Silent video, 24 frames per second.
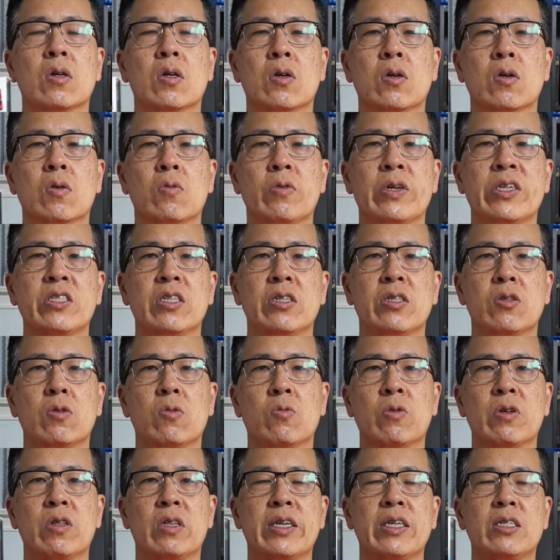recent
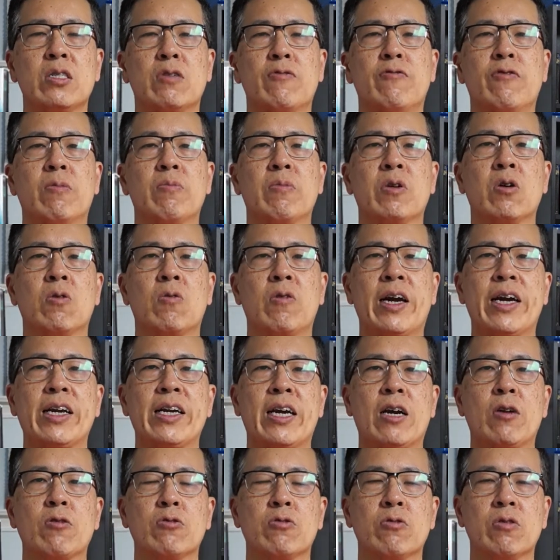release from
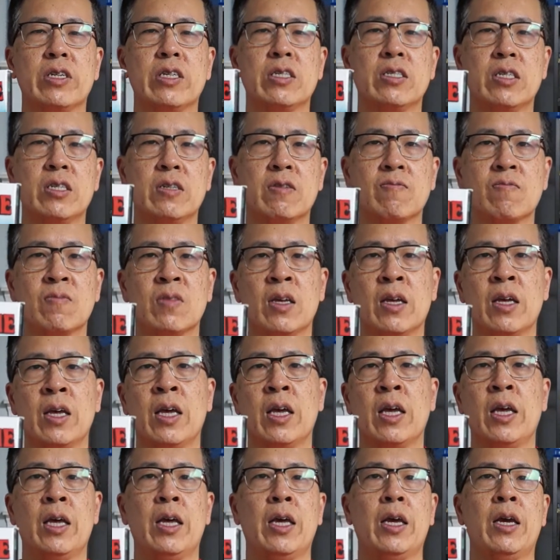Grindhouse releasing
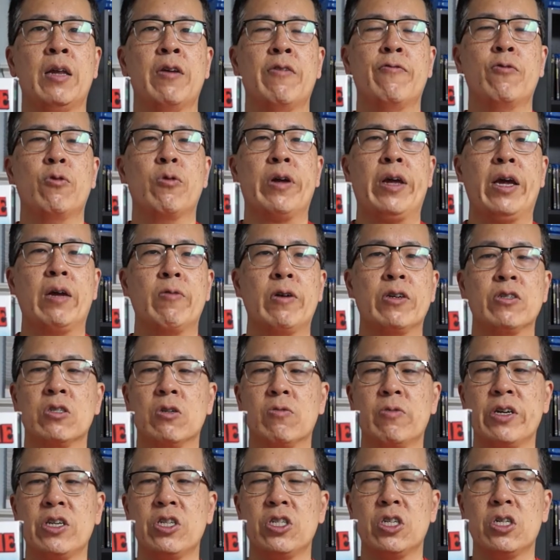in a 4K
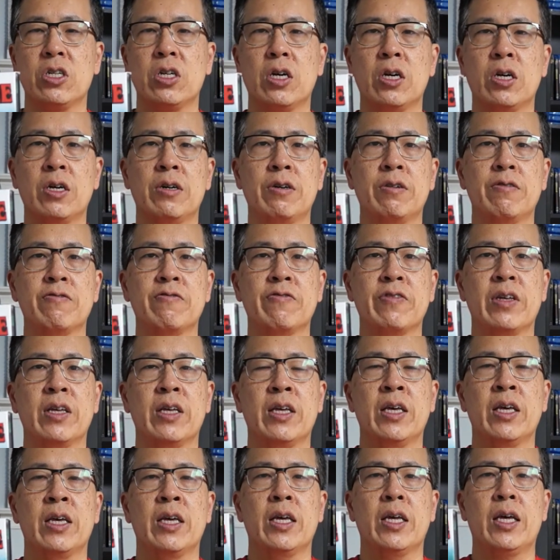restoration of
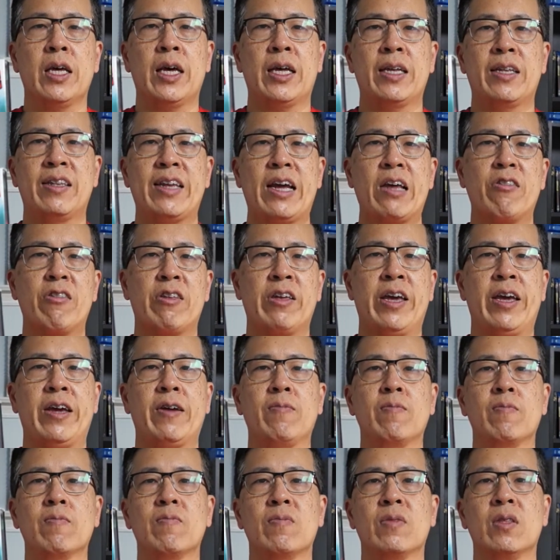Death Game.
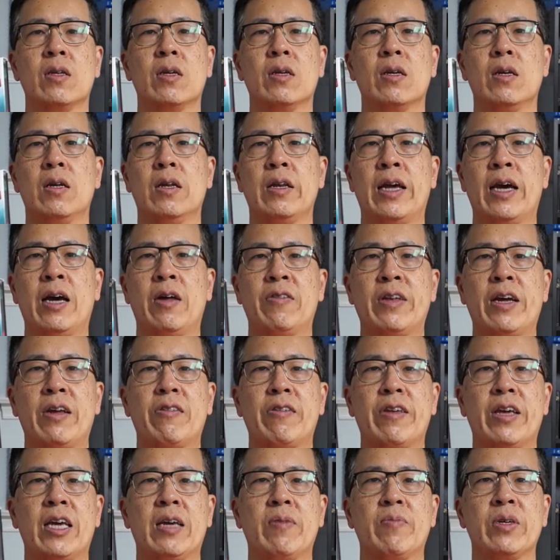Now, Death
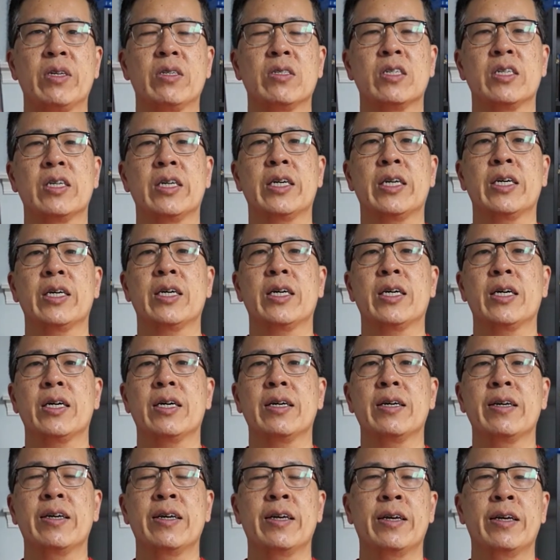Game is a
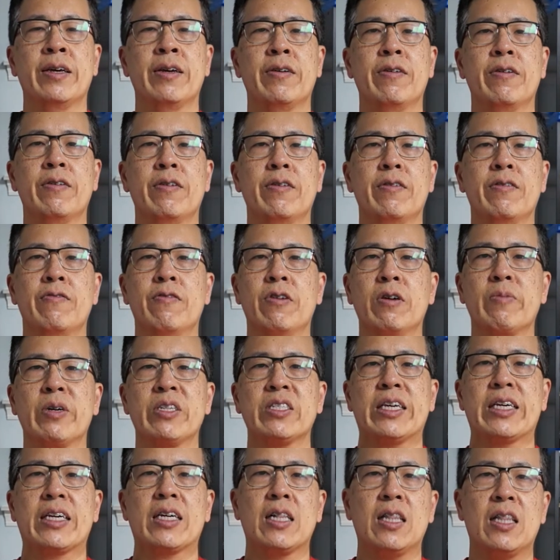very much
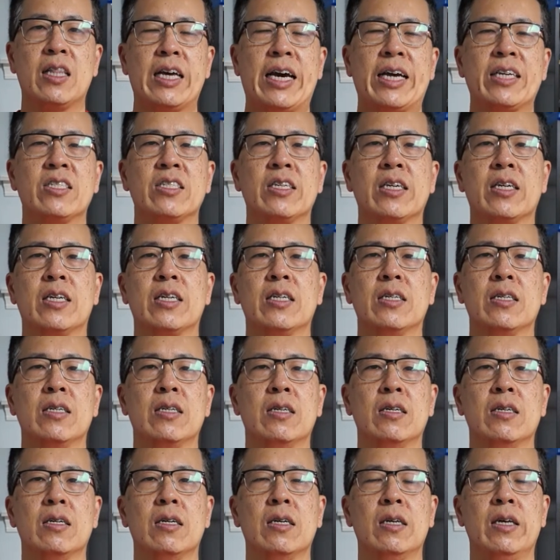a classic
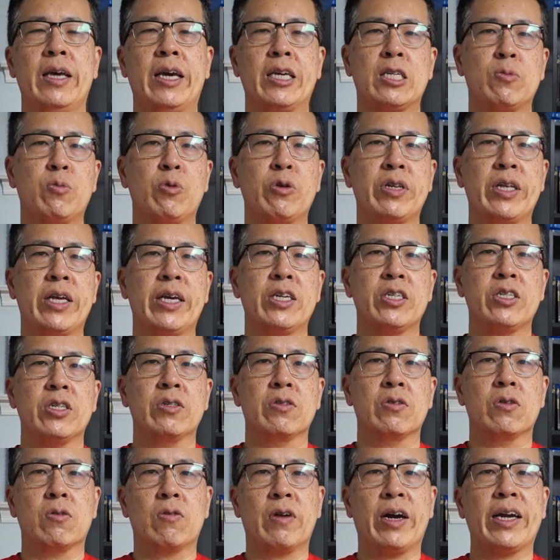
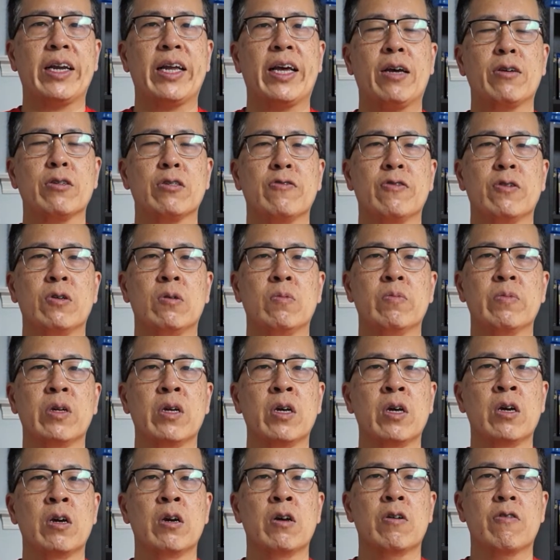exploitation Grindhouse film
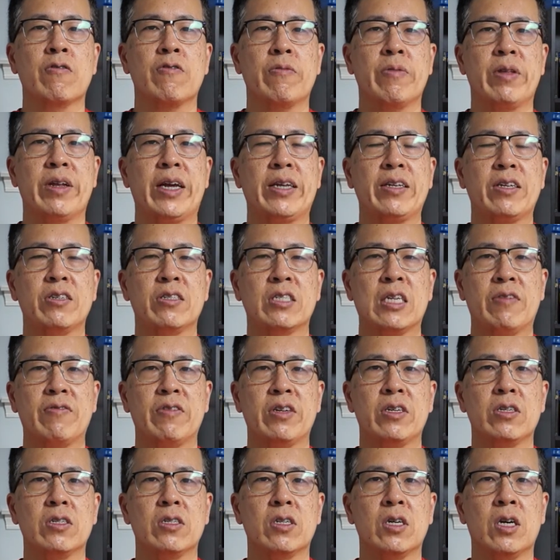from the
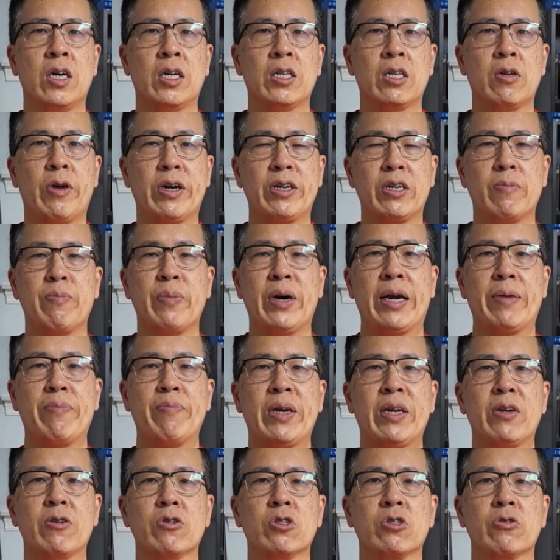1970s, directed by
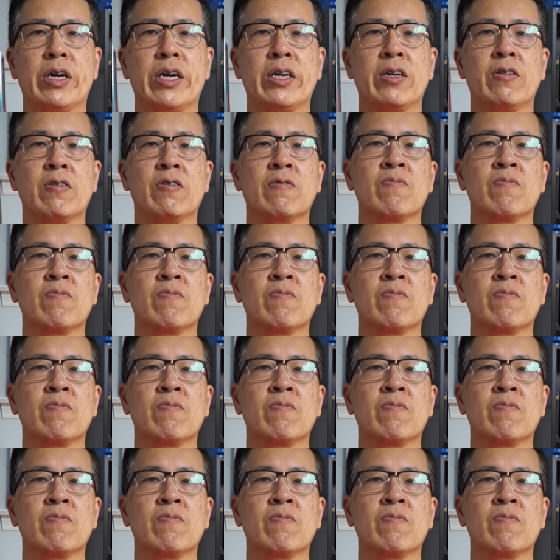Peter Traynor